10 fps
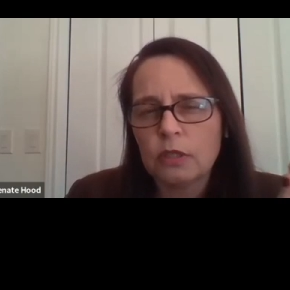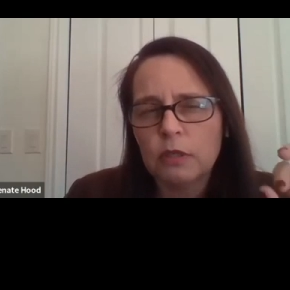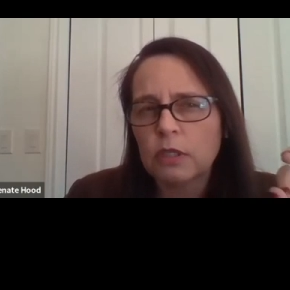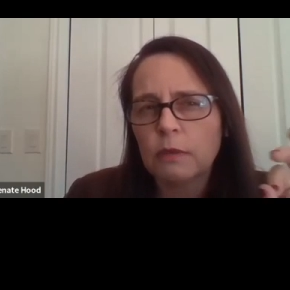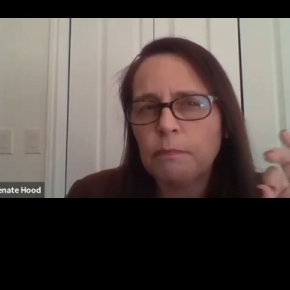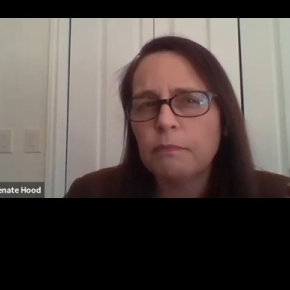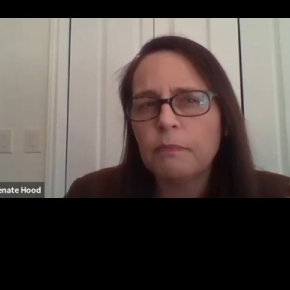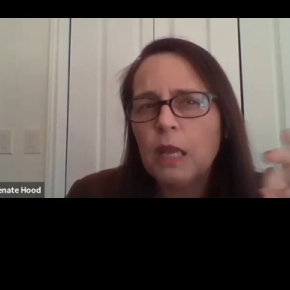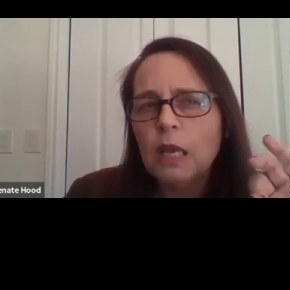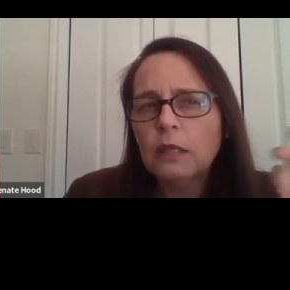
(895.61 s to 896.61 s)
There's
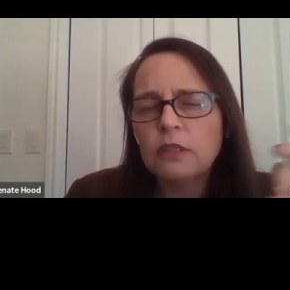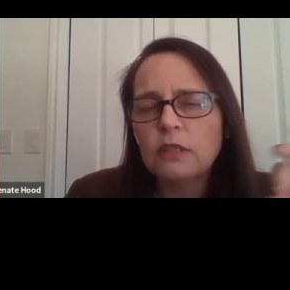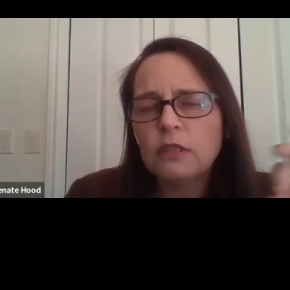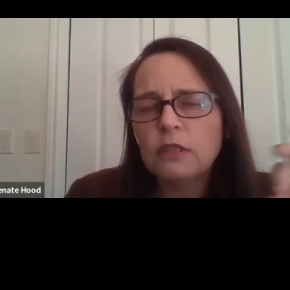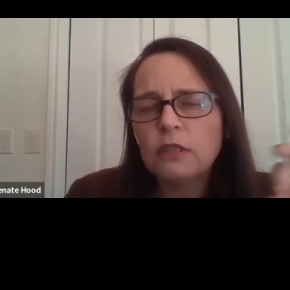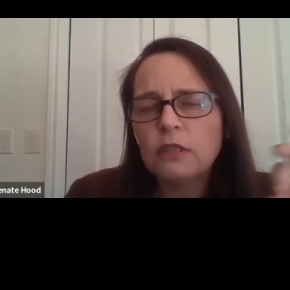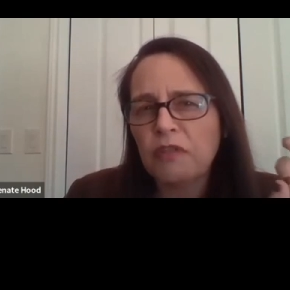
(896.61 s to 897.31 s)
differences